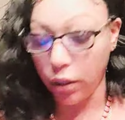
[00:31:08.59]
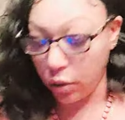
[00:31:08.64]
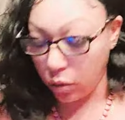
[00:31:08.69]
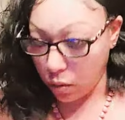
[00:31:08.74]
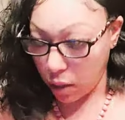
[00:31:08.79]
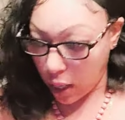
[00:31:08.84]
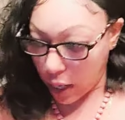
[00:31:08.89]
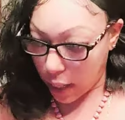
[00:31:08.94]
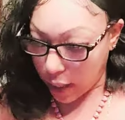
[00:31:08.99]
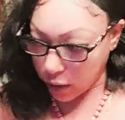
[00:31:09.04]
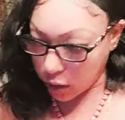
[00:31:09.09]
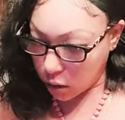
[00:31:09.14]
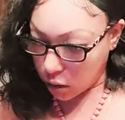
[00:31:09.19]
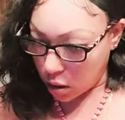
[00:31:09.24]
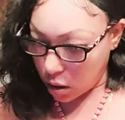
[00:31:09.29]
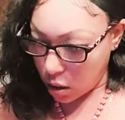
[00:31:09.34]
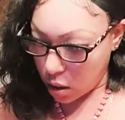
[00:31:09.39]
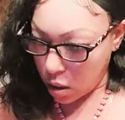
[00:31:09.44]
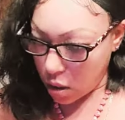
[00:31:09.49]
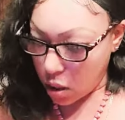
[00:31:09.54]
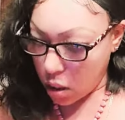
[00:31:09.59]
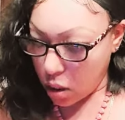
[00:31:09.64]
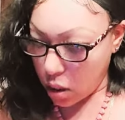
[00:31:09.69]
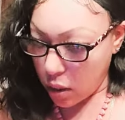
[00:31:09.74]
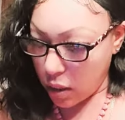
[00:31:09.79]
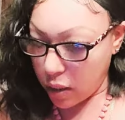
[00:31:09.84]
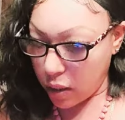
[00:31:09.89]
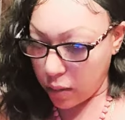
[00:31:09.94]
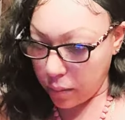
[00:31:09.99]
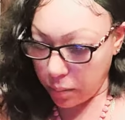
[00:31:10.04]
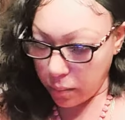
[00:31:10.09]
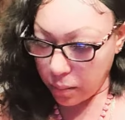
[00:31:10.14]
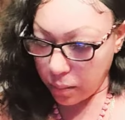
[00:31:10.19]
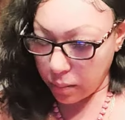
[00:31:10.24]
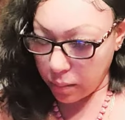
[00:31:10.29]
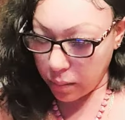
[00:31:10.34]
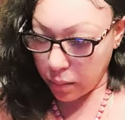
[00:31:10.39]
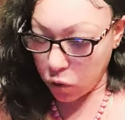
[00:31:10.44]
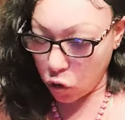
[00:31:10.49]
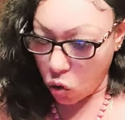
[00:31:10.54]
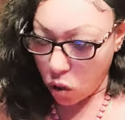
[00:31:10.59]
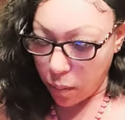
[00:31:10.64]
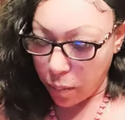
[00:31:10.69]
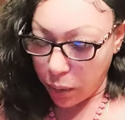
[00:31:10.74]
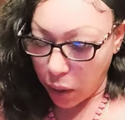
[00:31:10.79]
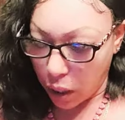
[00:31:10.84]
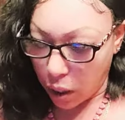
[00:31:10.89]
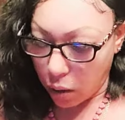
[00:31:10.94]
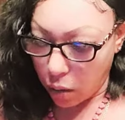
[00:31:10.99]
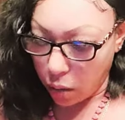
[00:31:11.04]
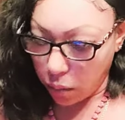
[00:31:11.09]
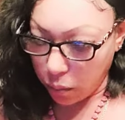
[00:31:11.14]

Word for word: you guys. Scorpio.